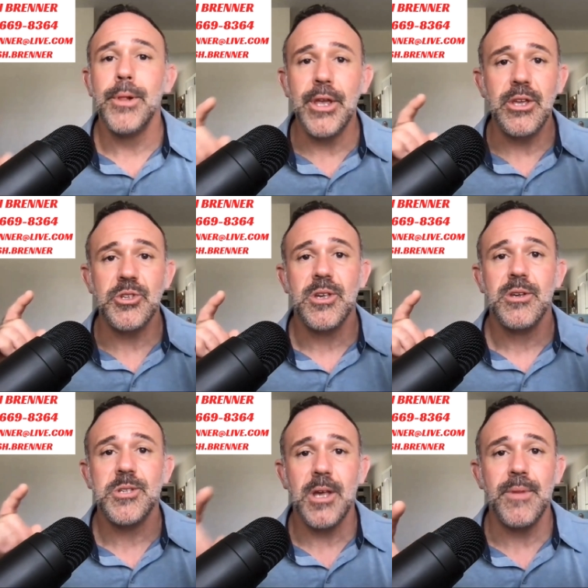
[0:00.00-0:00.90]
Please
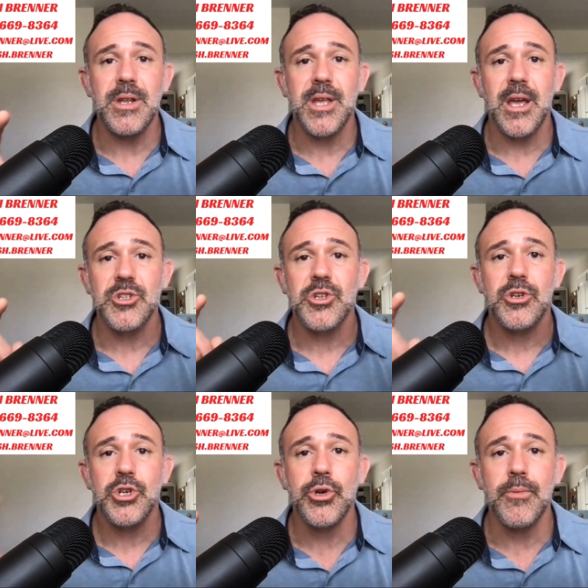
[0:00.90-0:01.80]
send me a
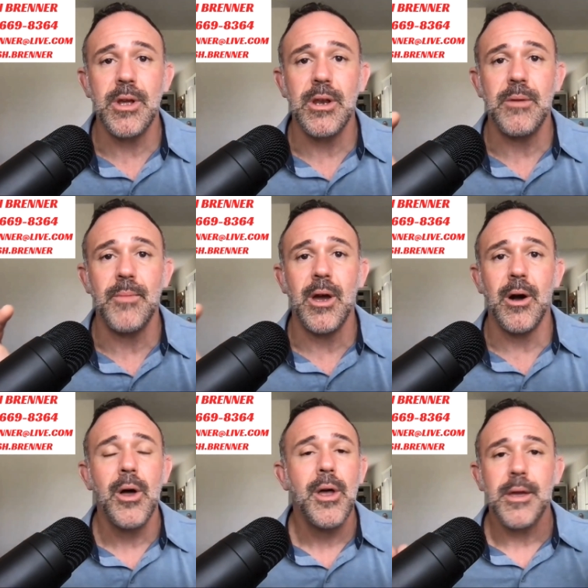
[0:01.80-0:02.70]
text, shoot me an
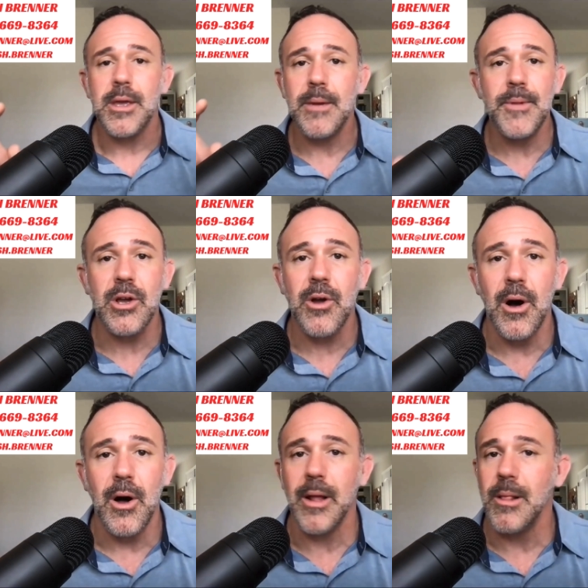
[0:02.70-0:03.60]
email, give me a
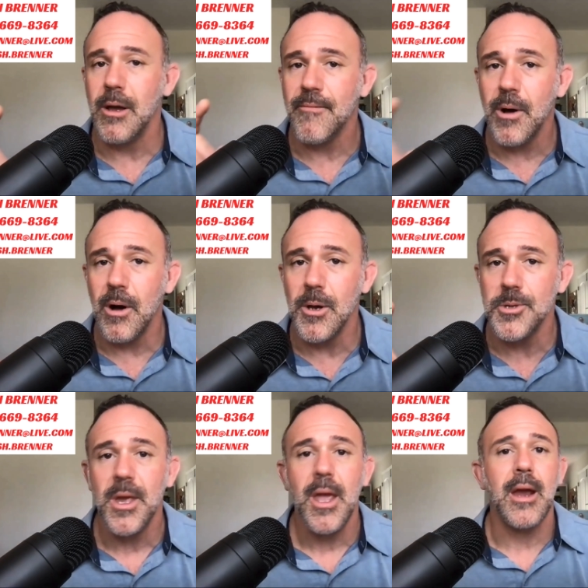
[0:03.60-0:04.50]
call. I love
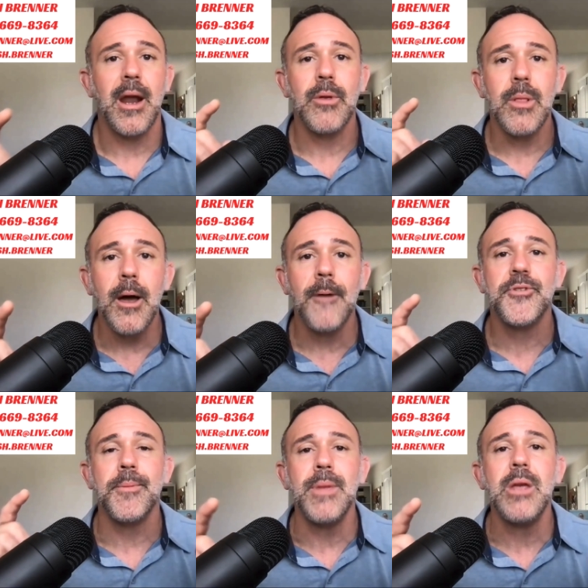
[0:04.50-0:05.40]
calls, and I would
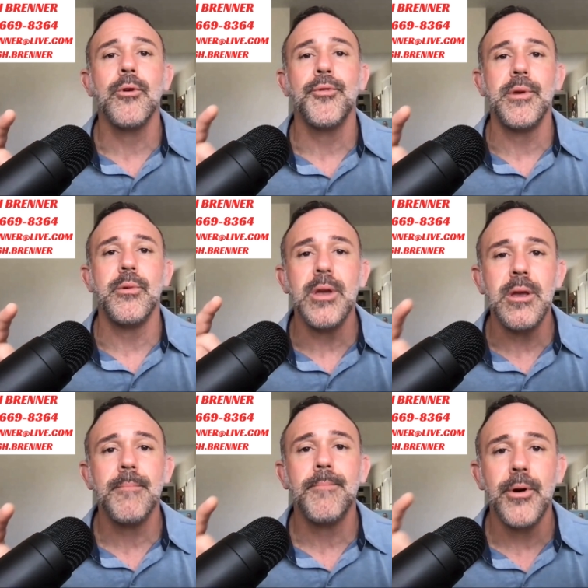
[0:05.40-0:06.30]
love to meet with you
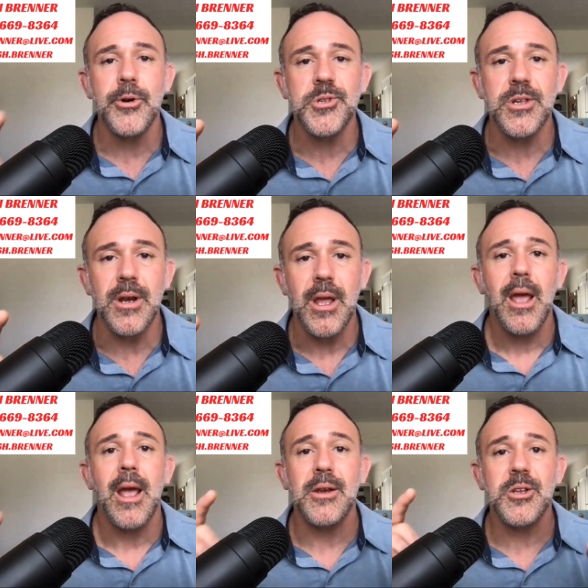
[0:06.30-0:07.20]
in
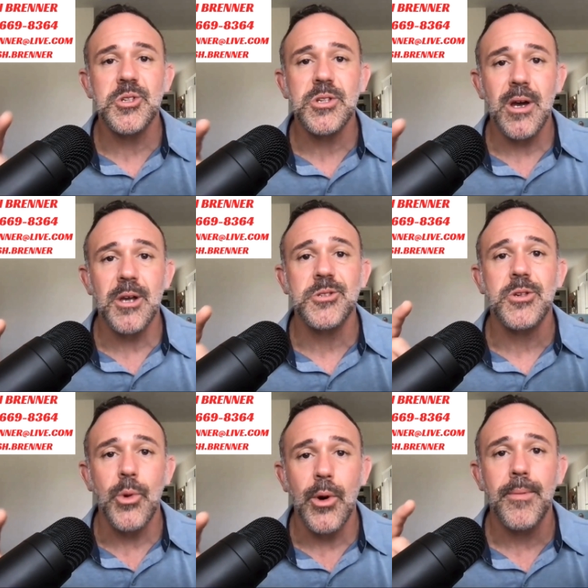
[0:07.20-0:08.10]
person and
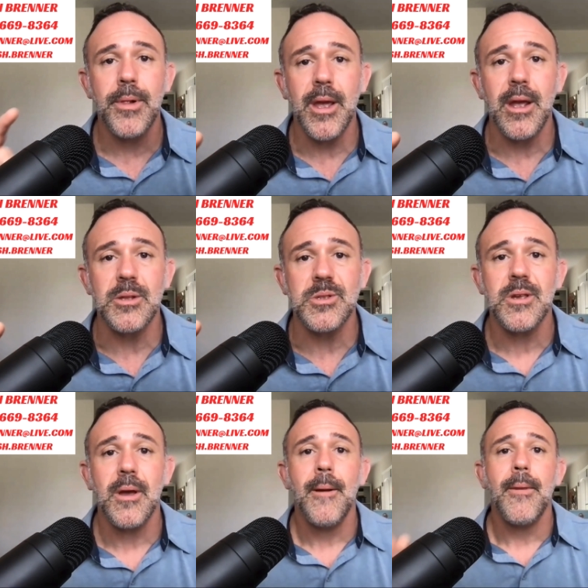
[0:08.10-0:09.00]
discuss your plans.